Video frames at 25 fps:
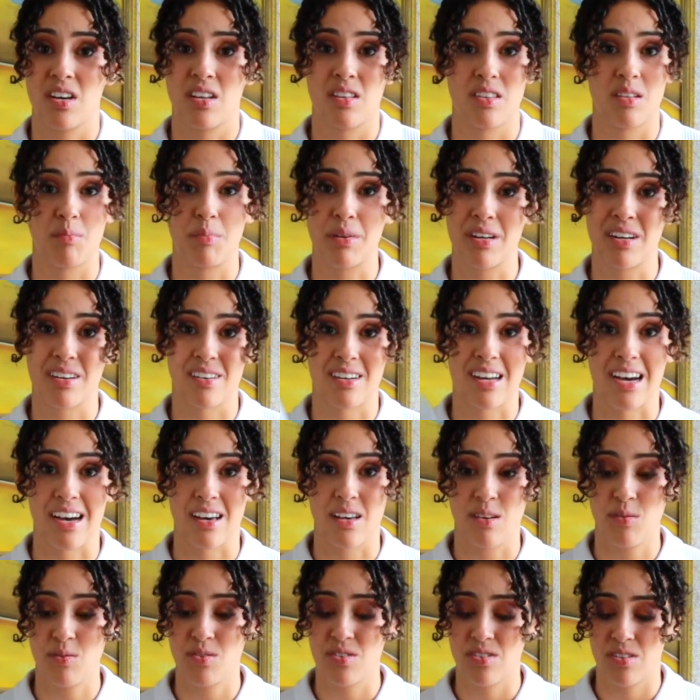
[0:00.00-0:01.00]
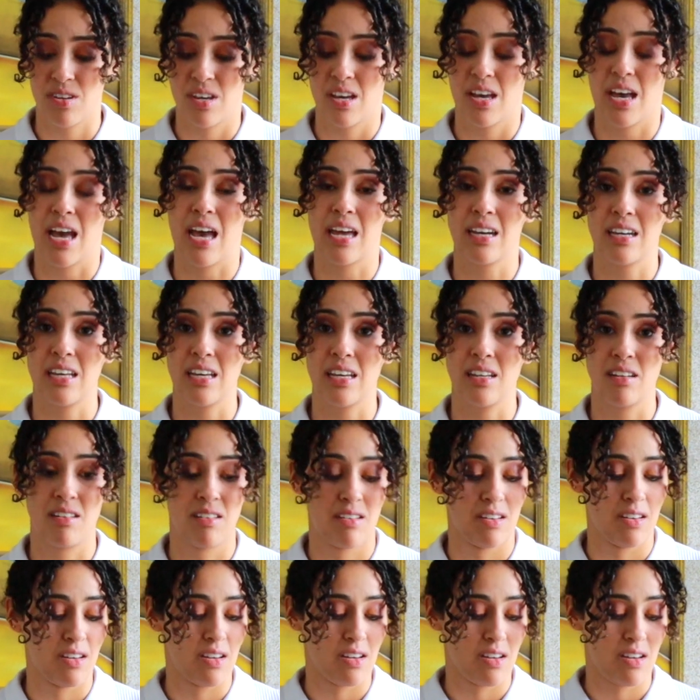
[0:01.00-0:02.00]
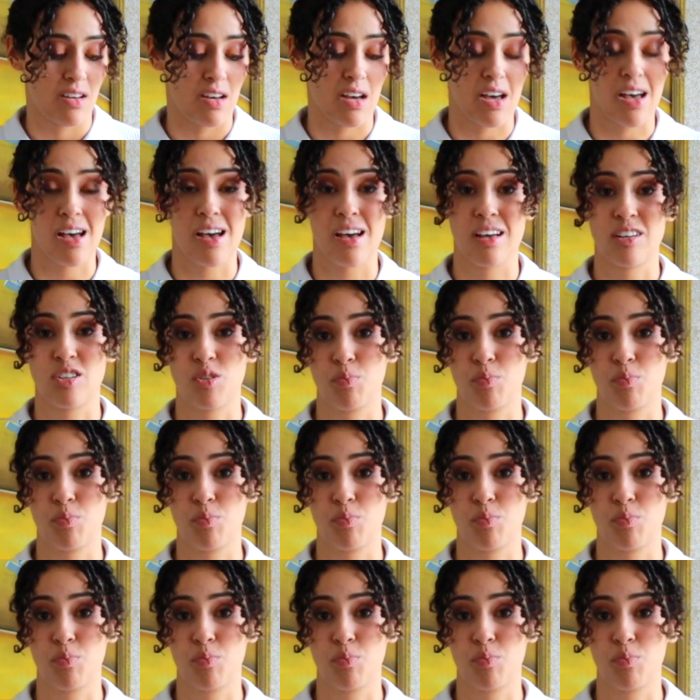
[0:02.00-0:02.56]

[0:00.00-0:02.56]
the bigger knives. I need a